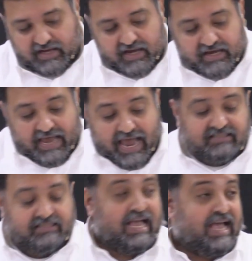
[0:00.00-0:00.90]

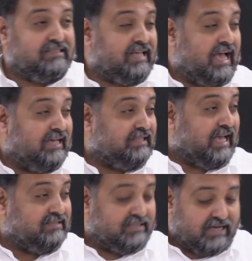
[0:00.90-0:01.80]

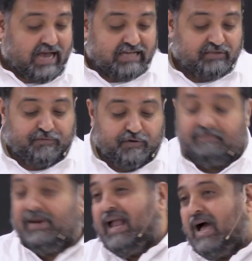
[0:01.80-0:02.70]
As for
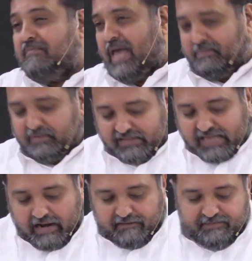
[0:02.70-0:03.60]
Balaam himself,